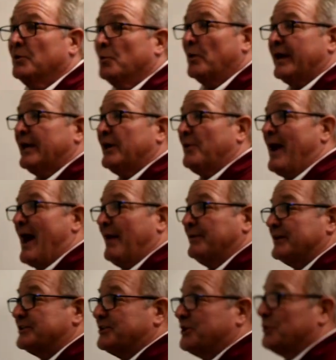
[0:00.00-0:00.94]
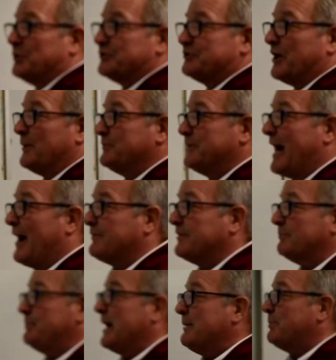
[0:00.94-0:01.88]
We get around this school sometimes
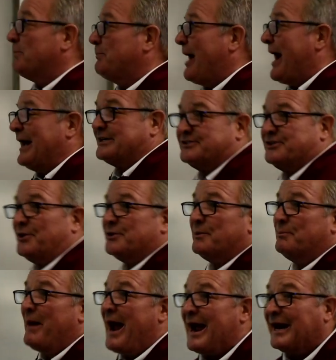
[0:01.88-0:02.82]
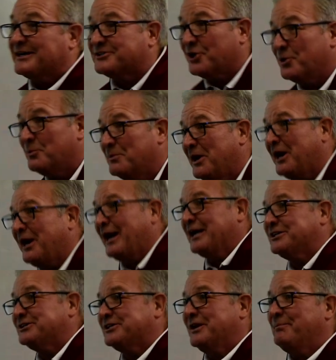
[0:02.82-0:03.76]
and people pat us on the back so
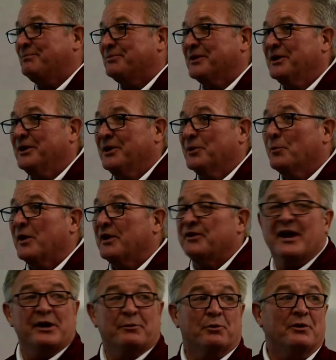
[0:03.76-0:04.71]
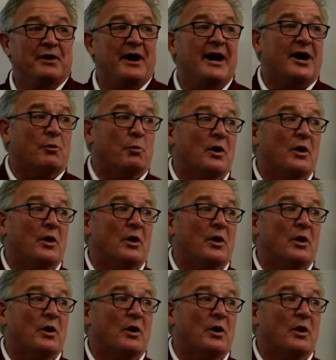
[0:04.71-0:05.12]
much, we think we're there.